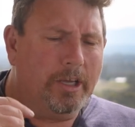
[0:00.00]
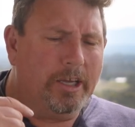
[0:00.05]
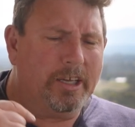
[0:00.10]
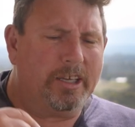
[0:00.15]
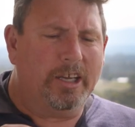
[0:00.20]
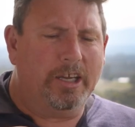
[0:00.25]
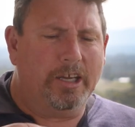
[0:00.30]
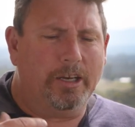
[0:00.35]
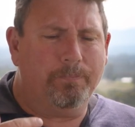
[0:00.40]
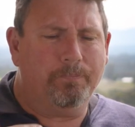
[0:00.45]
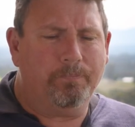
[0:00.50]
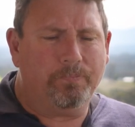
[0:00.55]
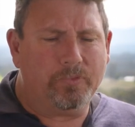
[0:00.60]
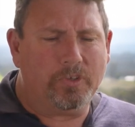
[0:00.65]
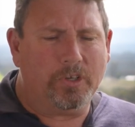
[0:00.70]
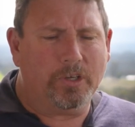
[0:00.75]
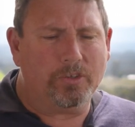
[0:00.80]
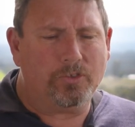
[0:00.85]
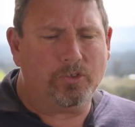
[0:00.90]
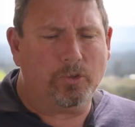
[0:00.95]
Again,
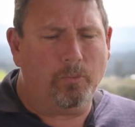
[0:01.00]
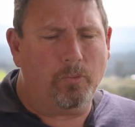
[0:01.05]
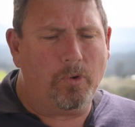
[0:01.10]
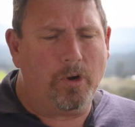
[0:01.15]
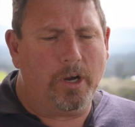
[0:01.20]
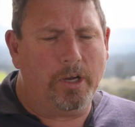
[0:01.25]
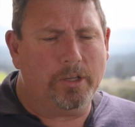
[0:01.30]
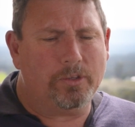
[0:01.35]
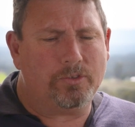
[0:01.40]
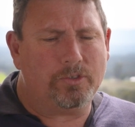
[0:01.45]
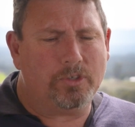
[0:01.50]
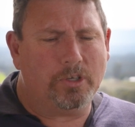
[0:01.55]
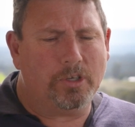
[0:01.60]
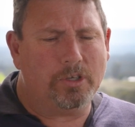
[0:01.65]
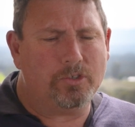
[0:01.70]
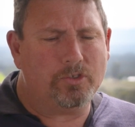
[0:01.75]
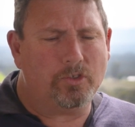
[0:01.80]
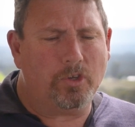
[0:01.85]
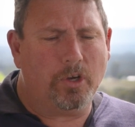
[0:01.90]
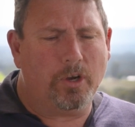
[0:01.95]
some white
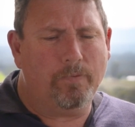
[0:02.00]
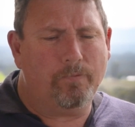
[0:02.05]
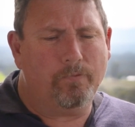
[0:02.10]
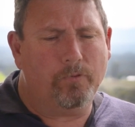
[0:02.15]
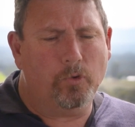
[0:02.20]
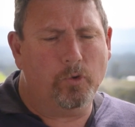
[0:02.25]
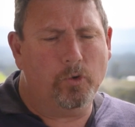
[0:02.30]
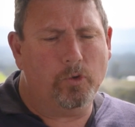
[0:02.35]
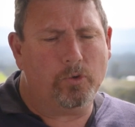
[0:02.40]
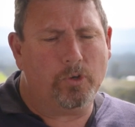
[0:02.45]
stone fruit,